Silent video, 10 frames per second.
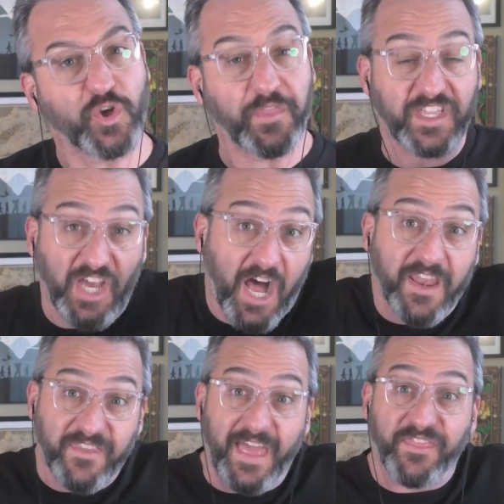the
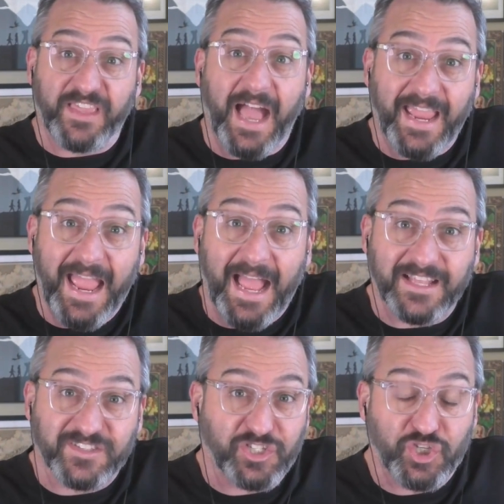gun that the guy
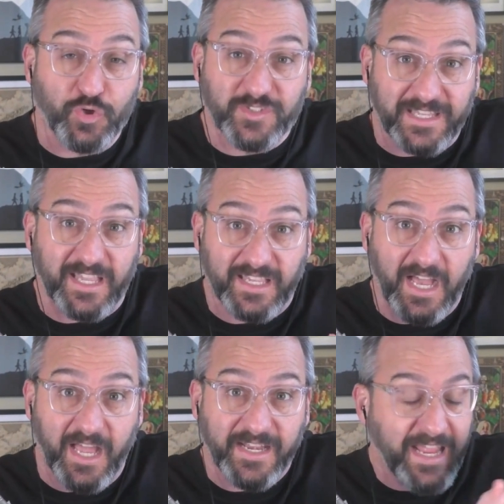has that shoots like a
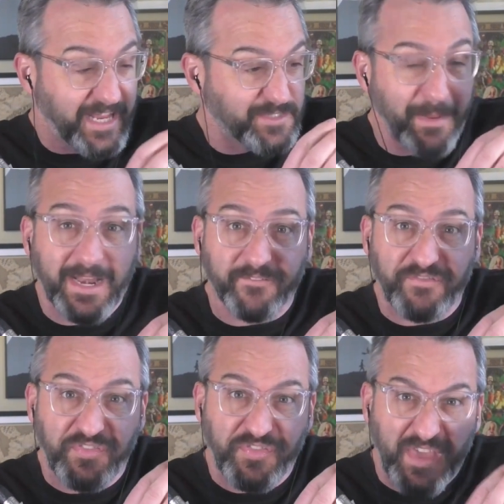gun is made
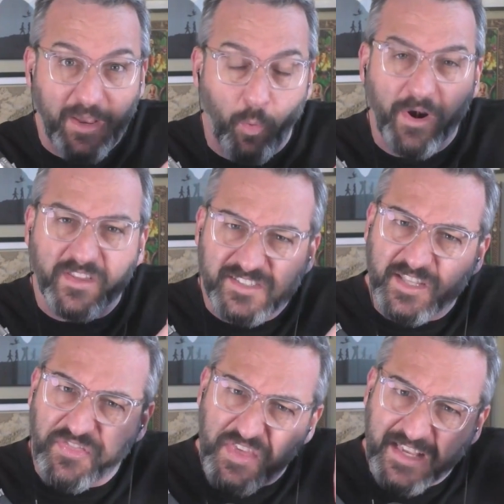of what is
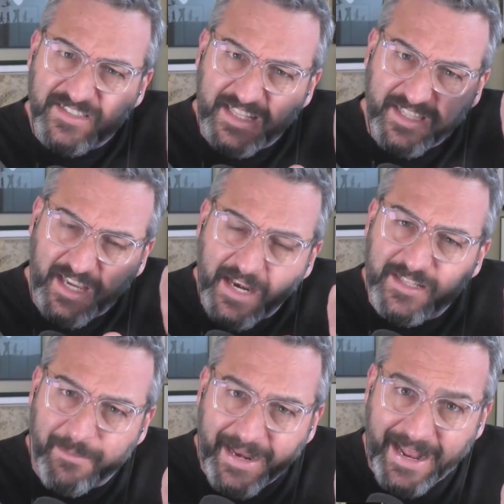the things that the gun
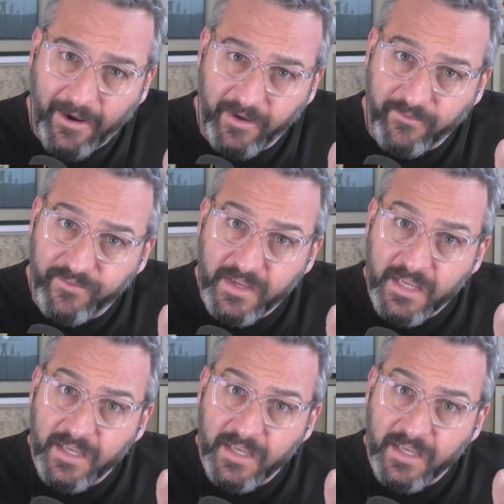is made out of?